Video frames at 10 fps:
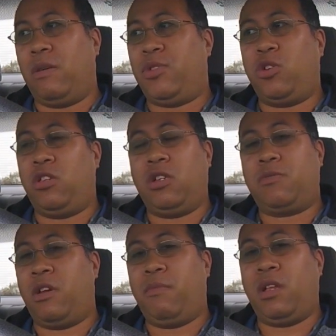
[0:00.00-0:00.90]
I'm sure
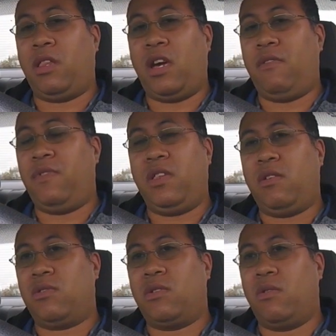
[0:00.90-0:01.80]
there's probably been a lot of
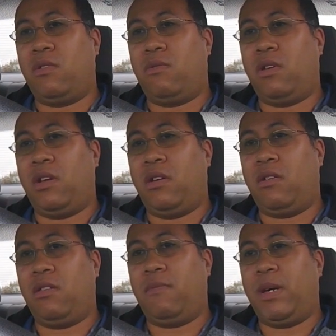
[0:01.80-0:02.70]
videos going
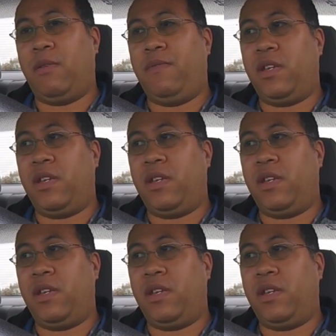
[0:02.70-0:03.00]
around about